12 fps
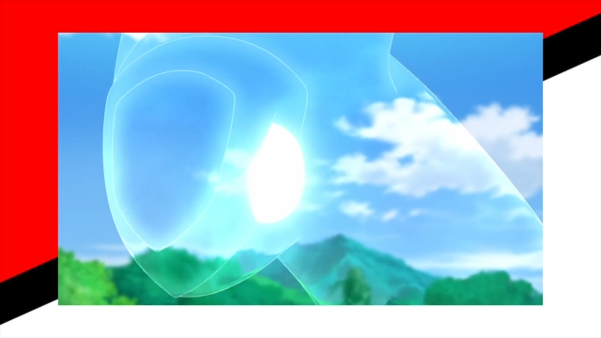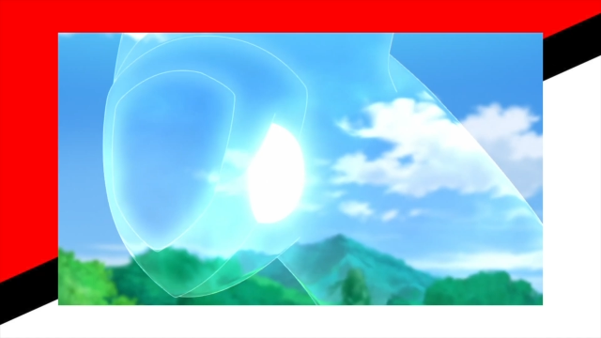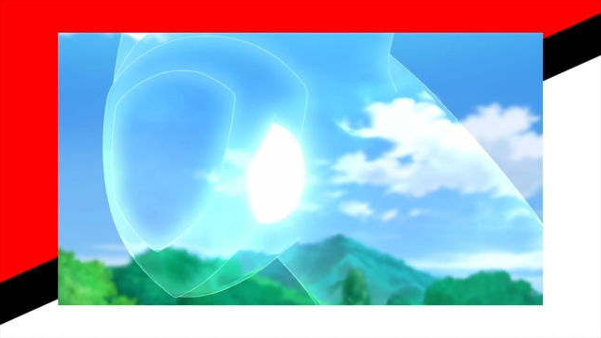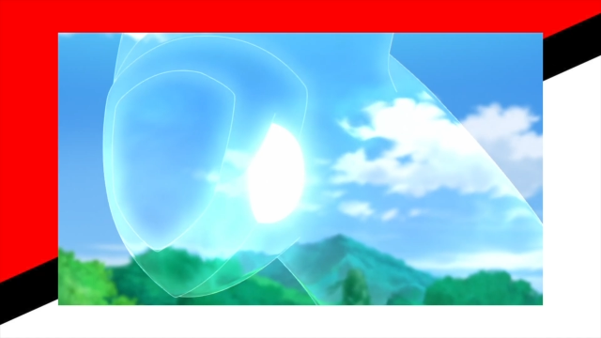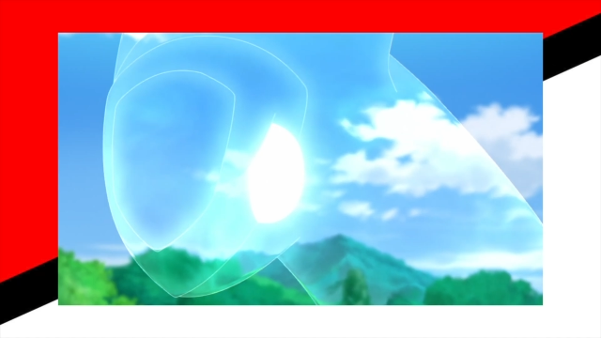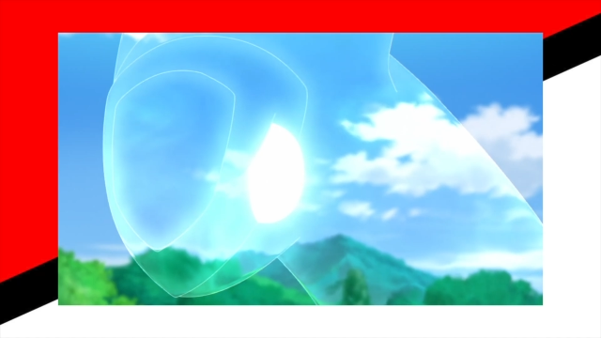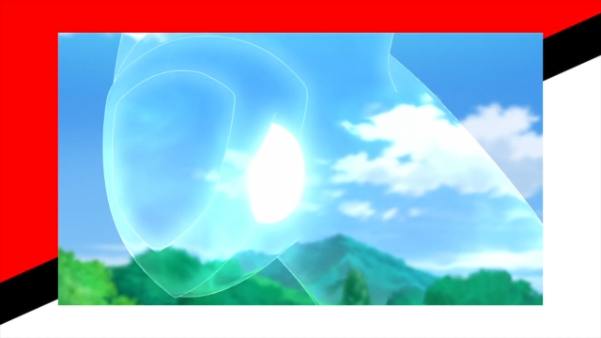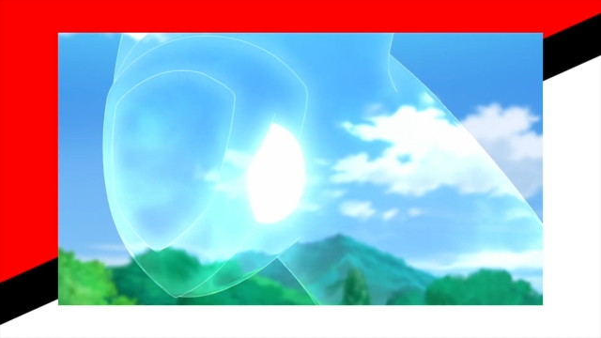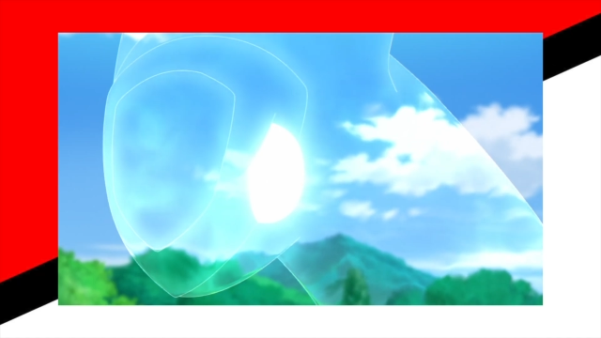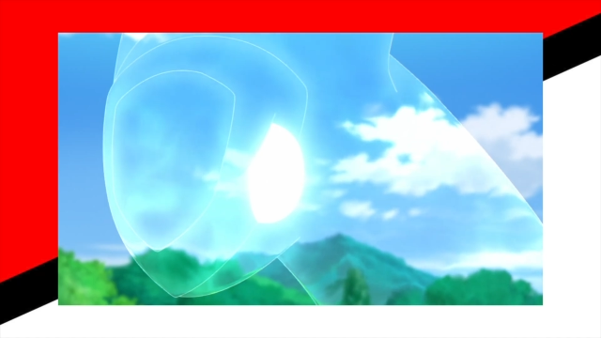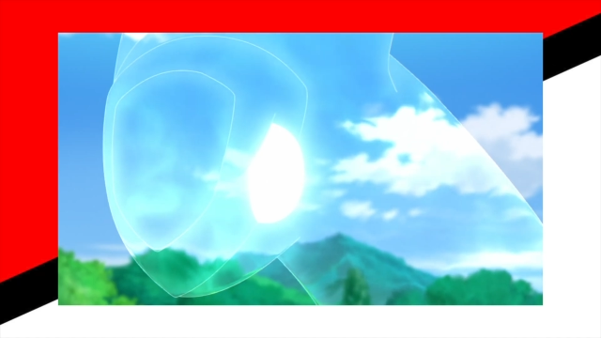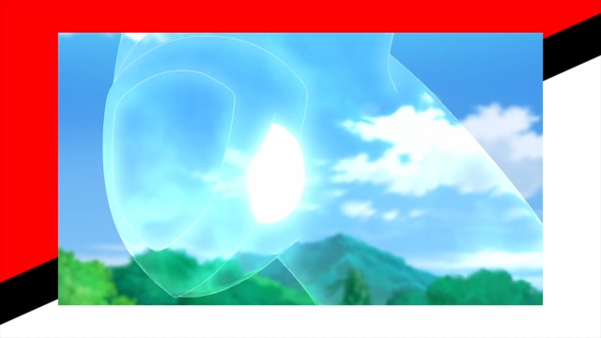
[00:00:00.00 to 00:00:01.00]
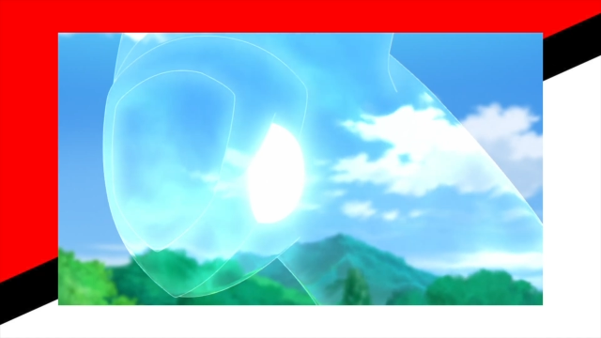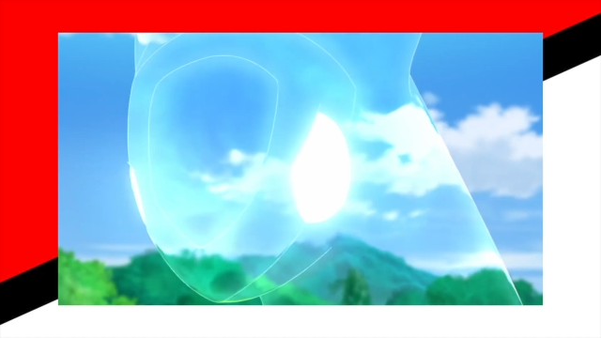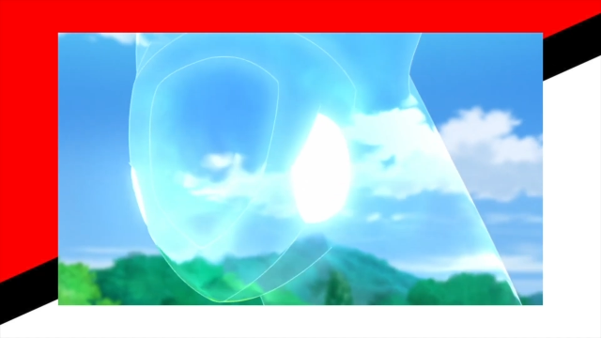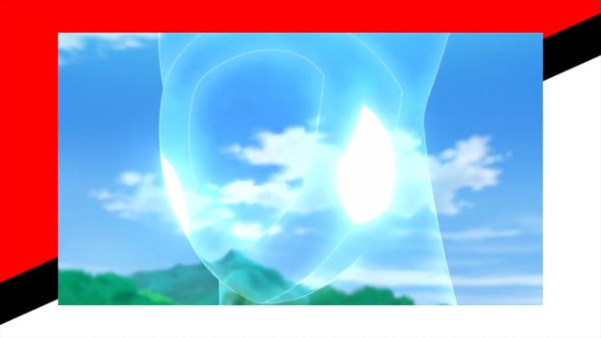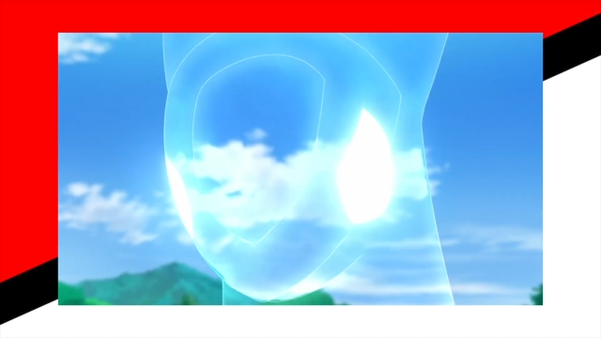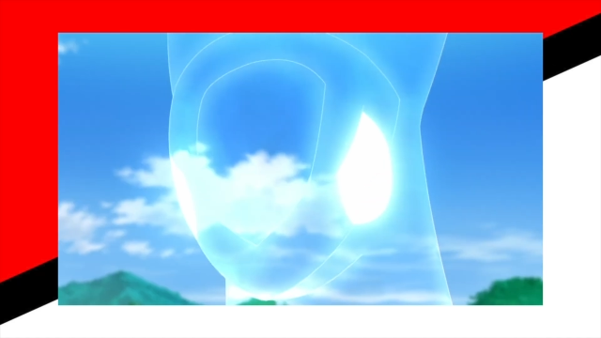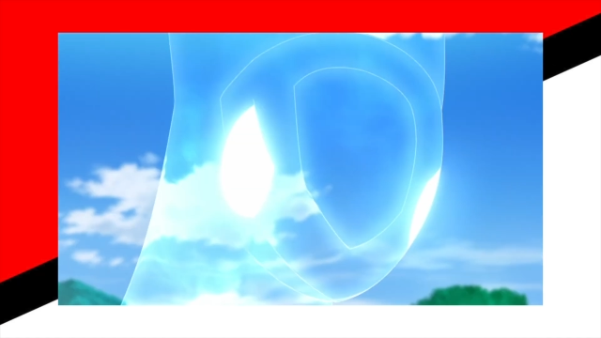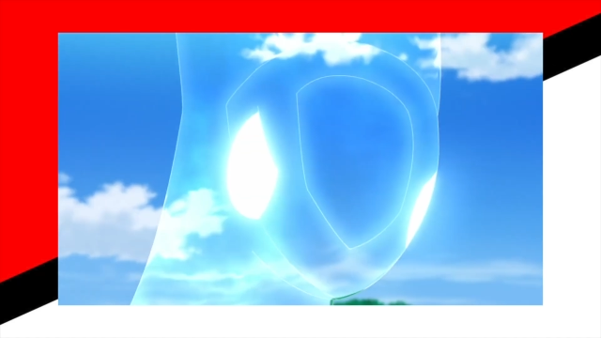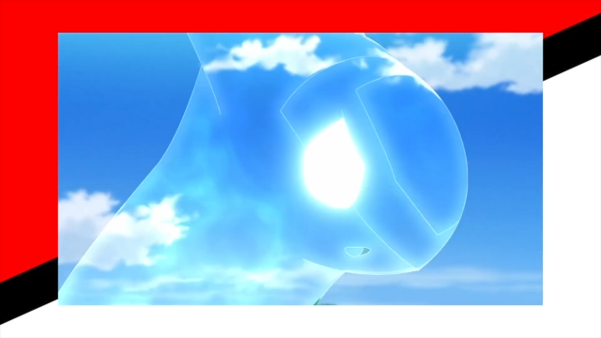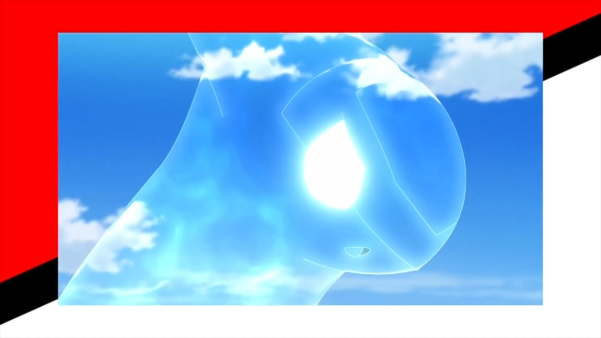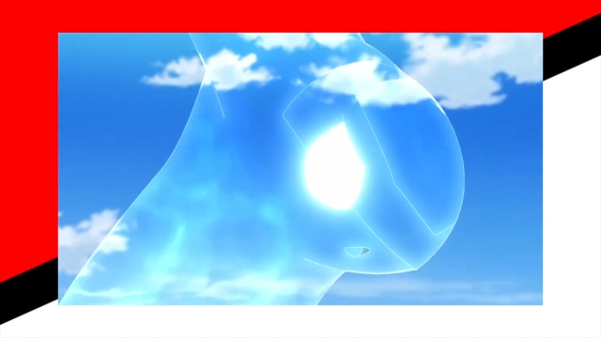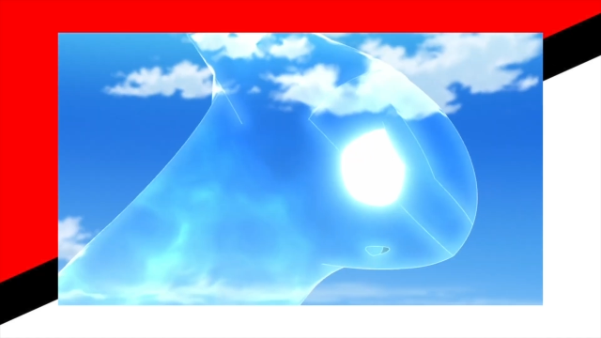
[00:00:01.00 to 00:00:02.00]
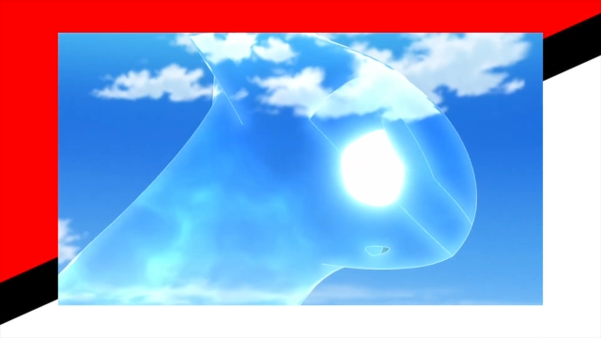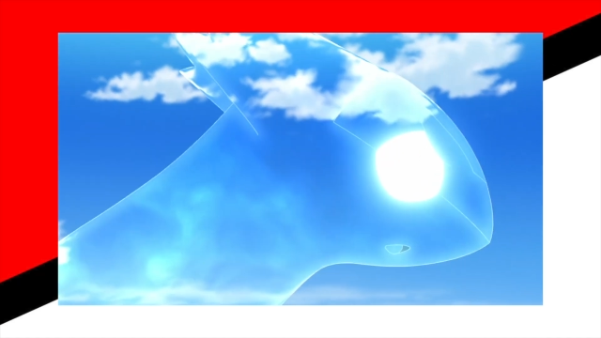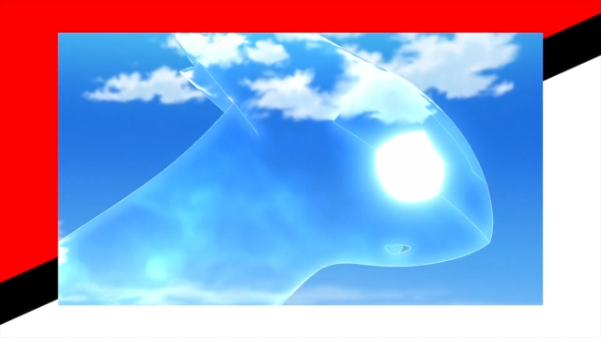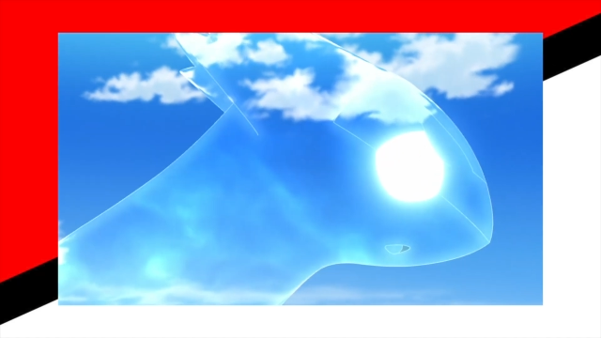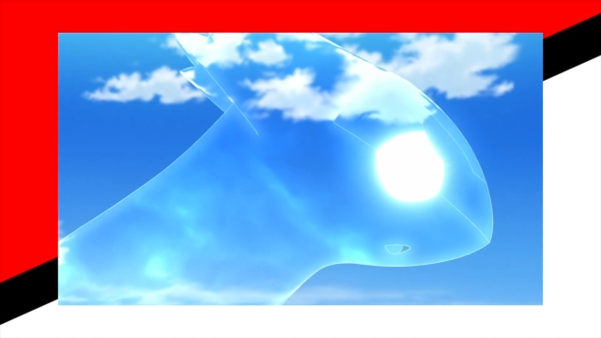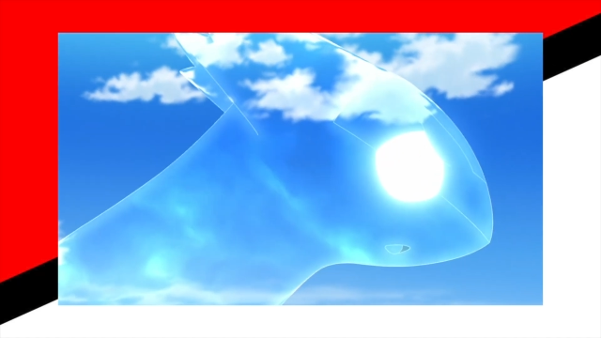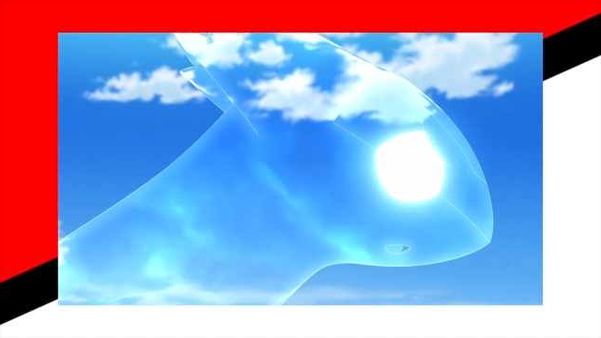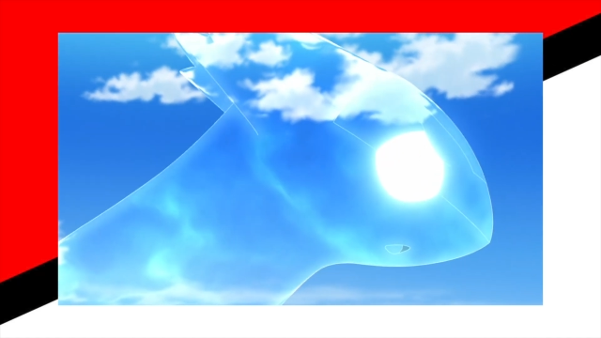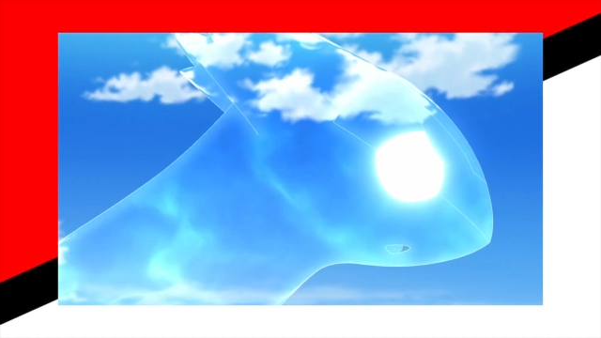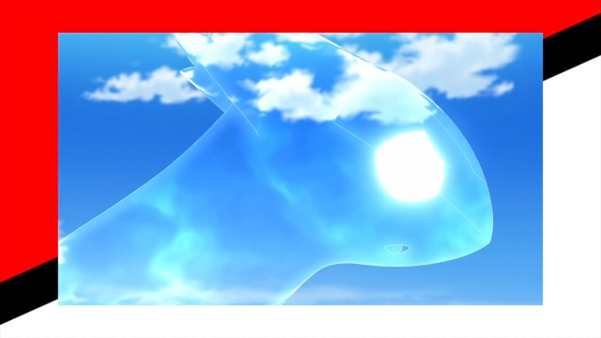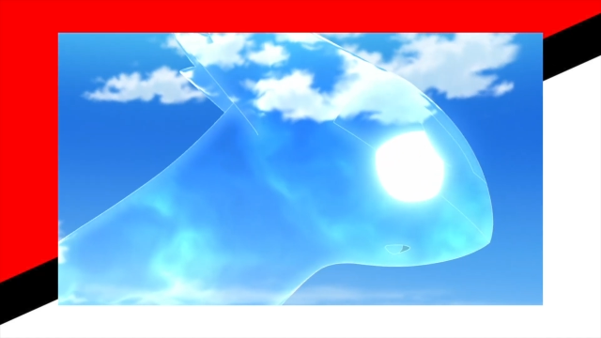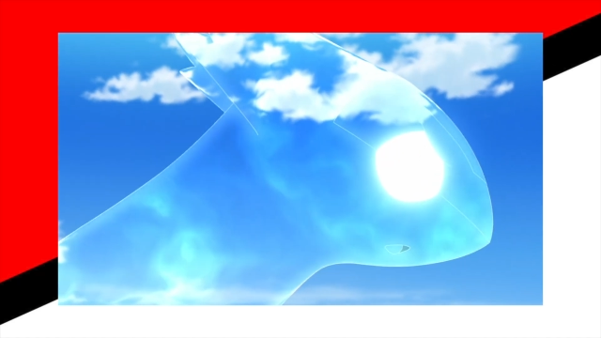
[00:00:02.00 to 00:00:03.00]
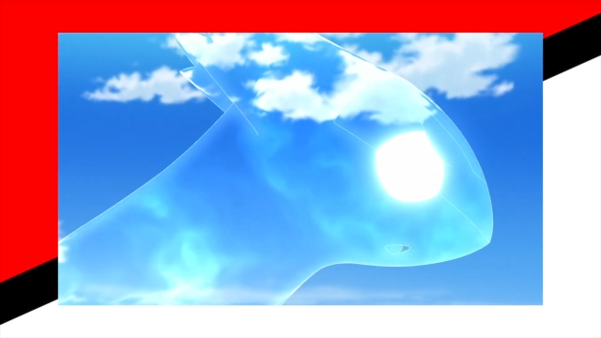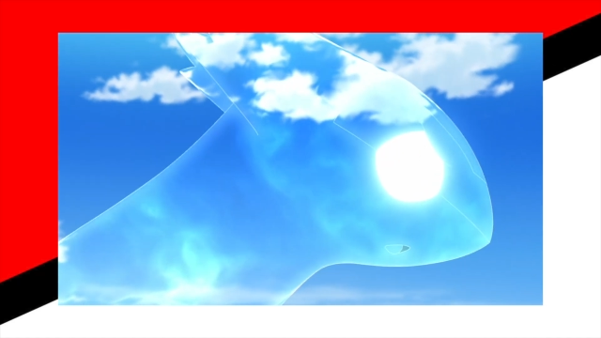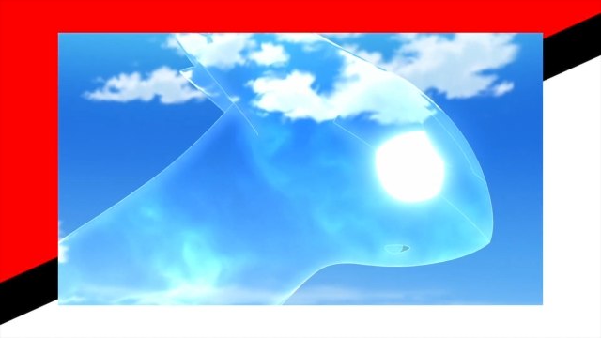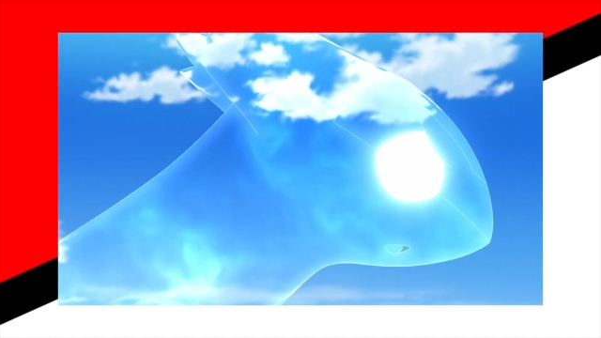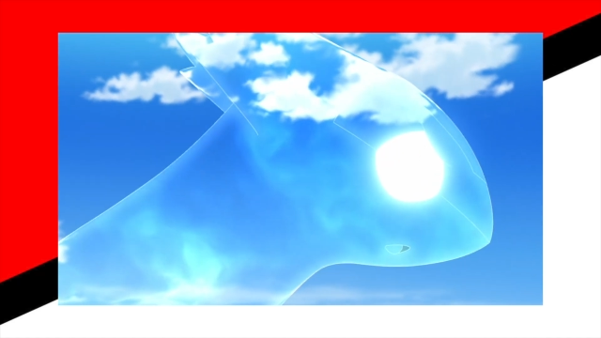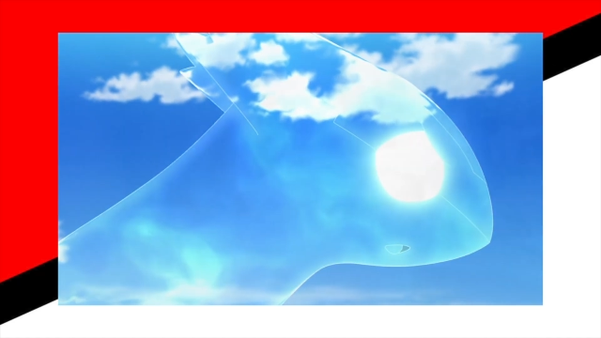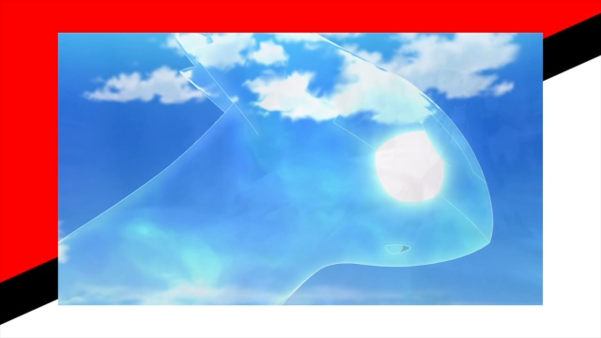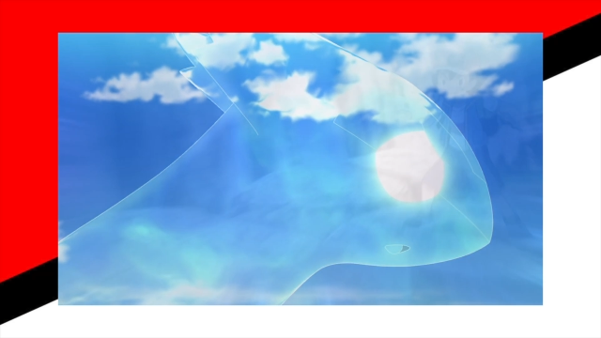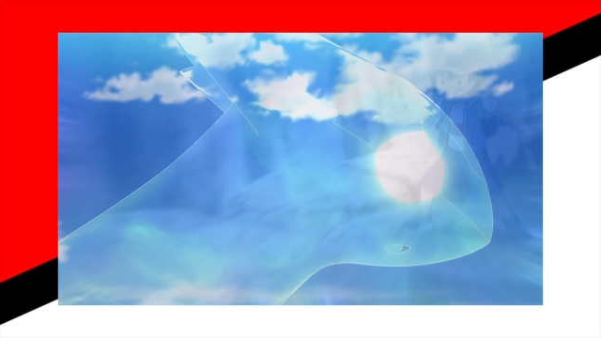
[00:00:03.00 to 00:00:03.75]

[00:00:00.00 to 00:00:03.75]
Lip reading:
[unreadable: no face in view]